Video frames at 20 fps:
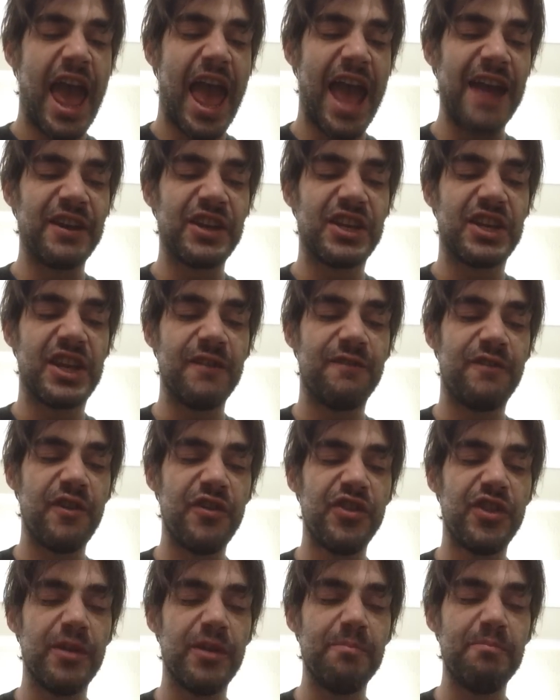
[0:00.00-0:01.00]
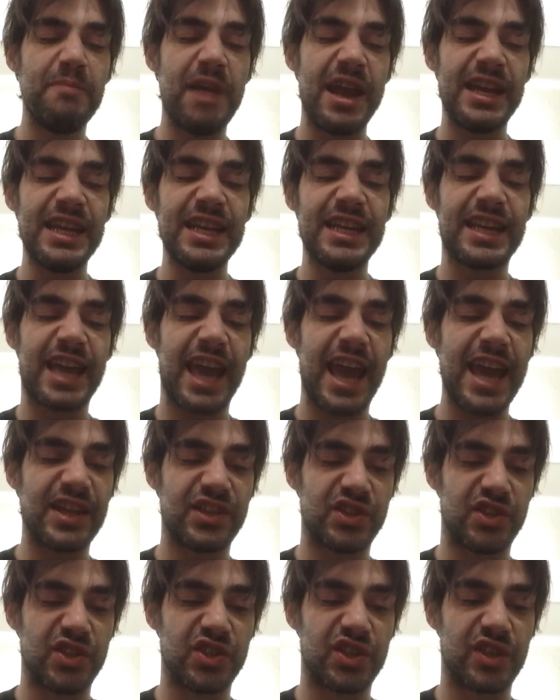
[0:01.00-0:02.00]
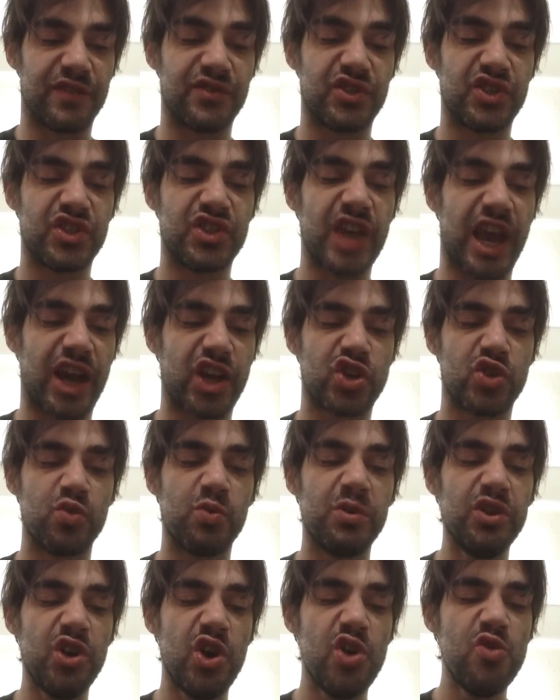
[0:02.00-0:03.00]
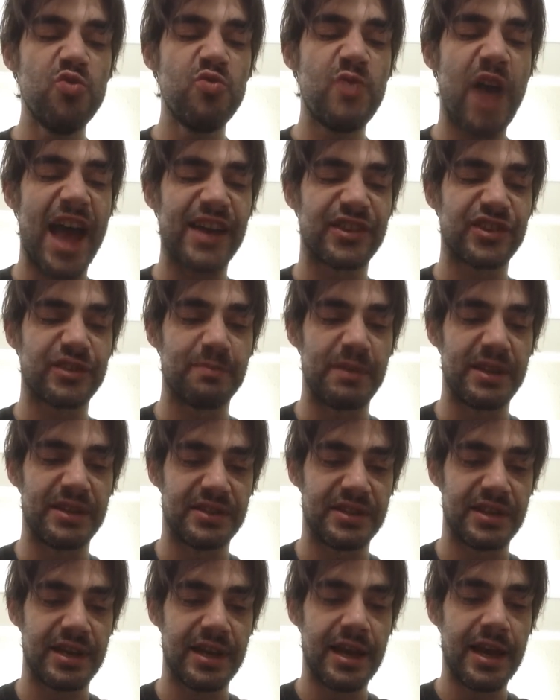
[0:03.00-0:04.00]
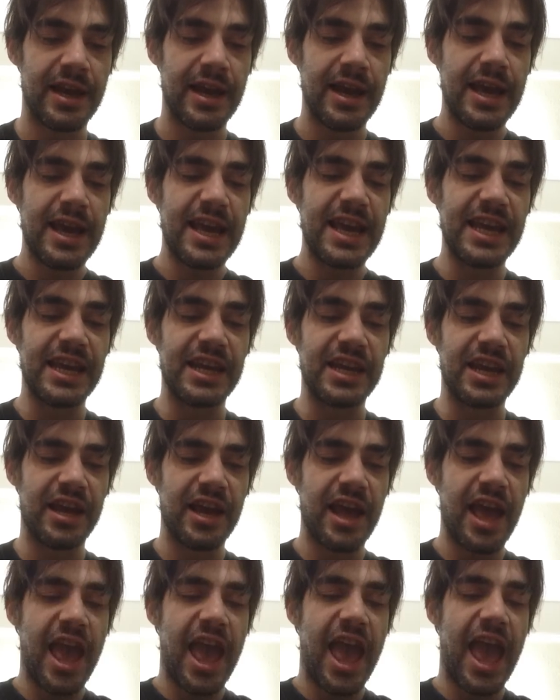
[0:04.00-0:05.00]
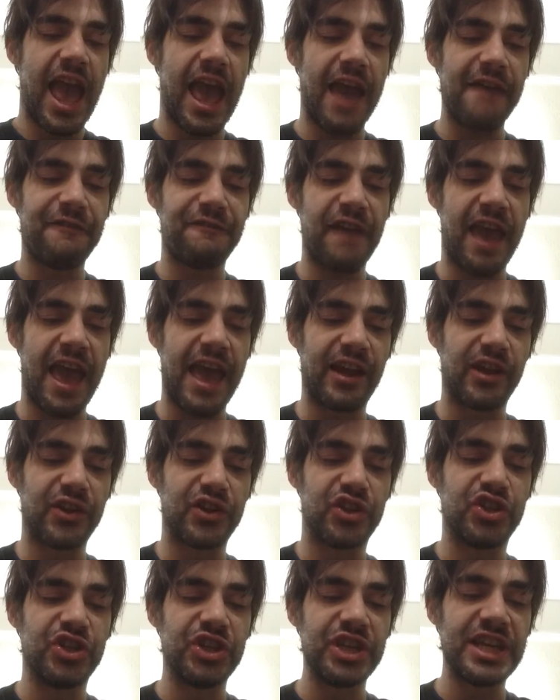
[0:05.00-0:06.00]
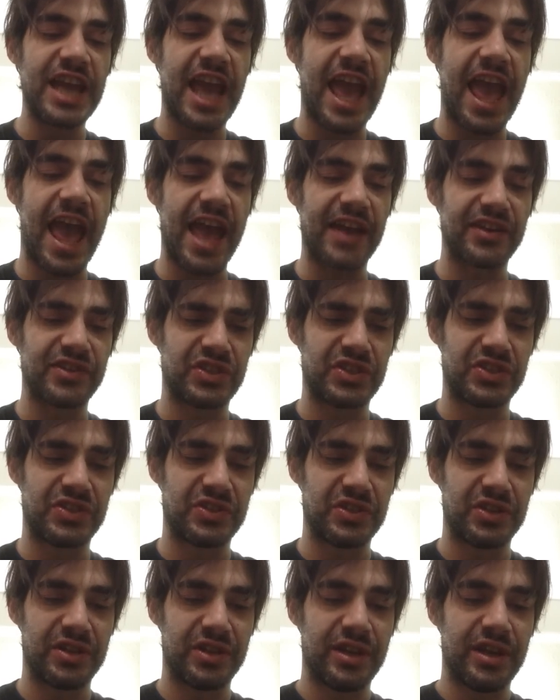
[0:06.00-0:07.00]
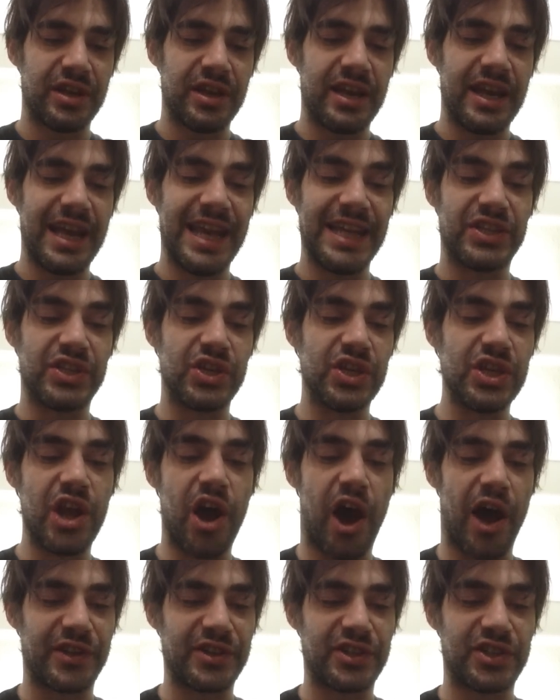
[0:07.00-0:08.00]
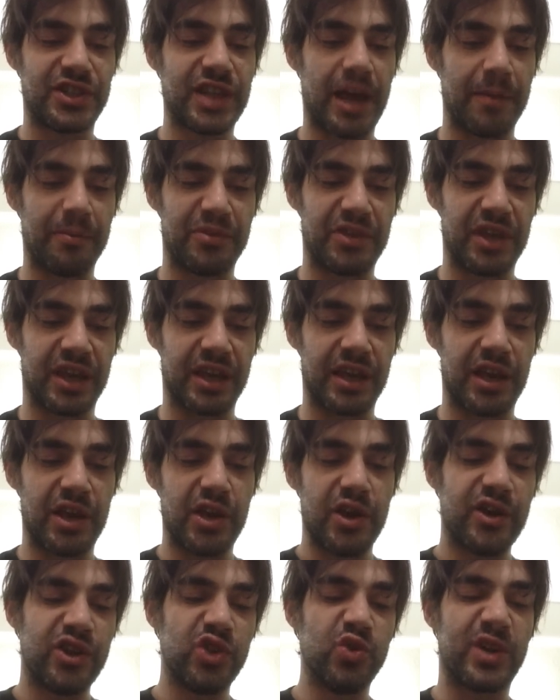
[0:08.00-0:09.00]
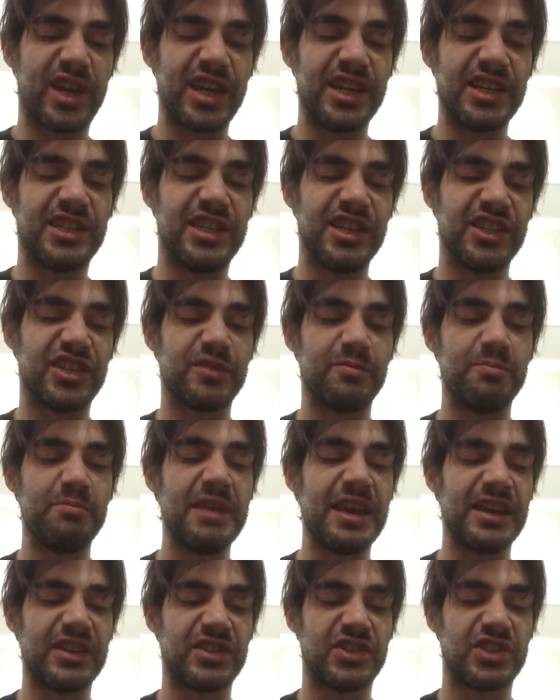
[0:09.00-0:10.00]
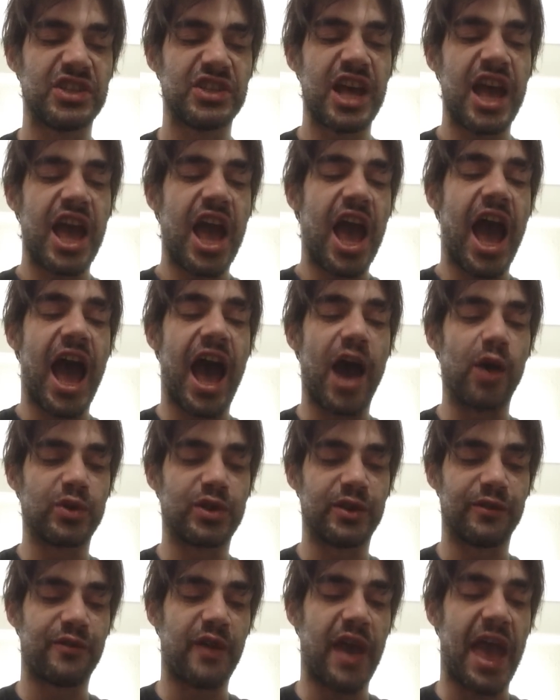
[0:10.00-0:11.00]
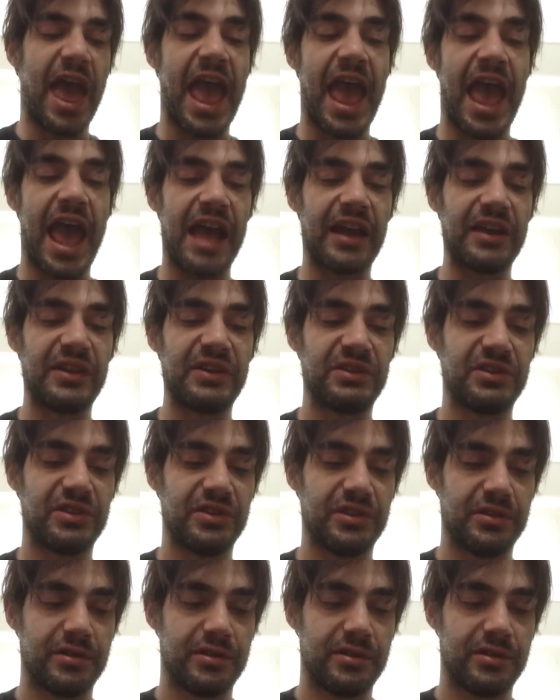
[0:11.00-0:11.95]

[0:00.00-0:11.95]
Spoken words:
And given the many cases of sexual harassment in FLGS, it's not something you can dismiss out of hand.